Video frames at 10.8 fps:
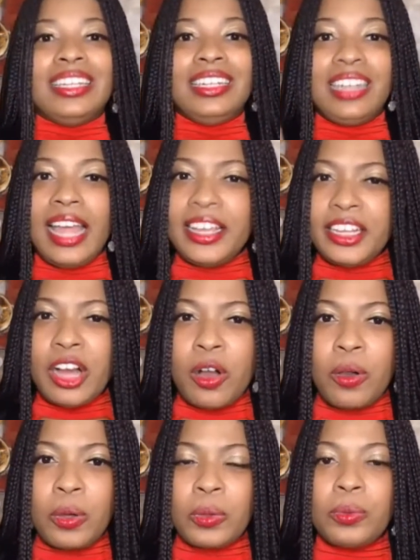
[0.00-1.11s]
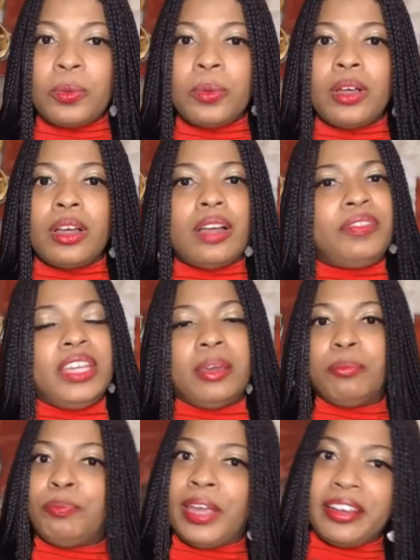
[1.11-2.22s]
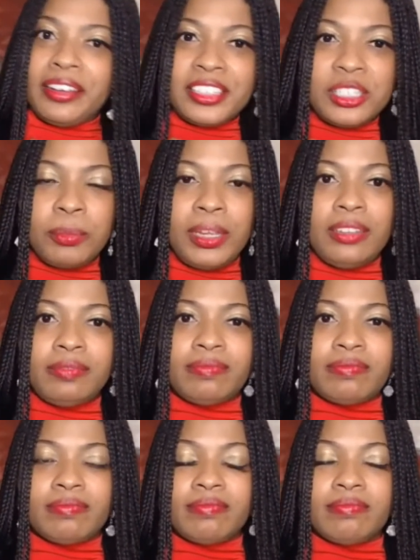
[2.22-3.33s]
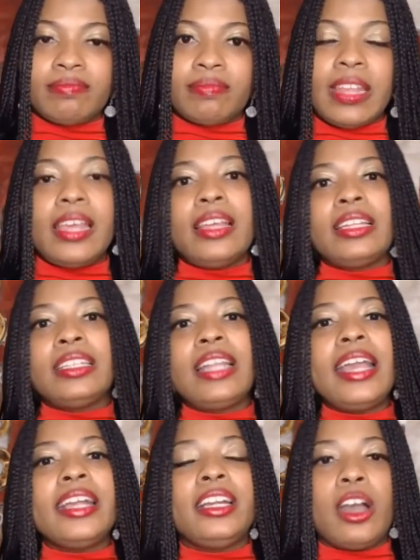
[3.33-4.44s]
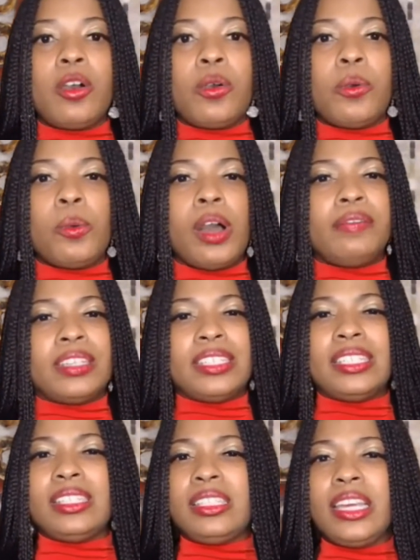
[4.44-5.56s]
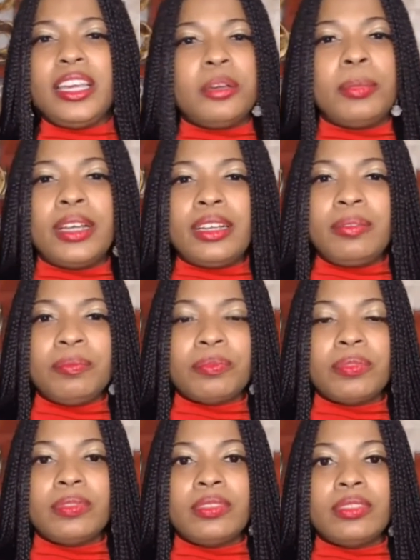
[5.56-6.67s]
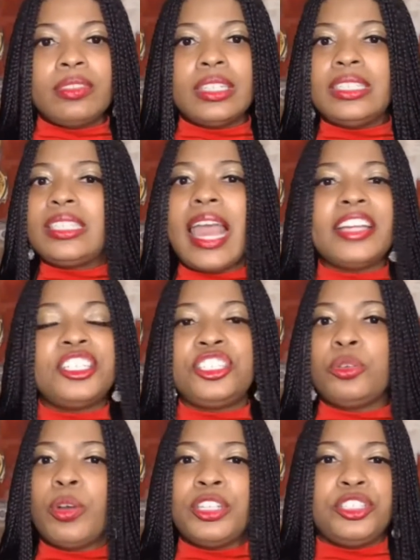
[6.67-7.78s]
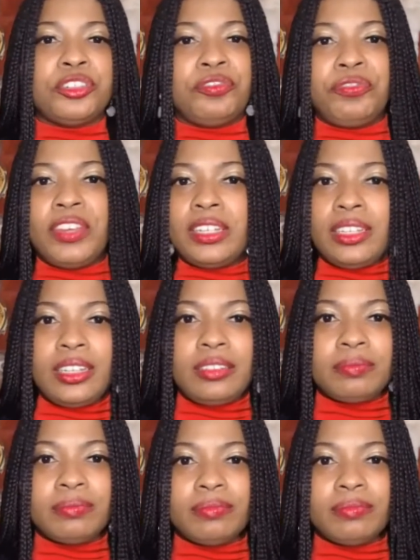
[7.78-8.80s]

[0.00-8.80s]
Let go of the embarrassment. Let go of the stigma attached to what you're feeling.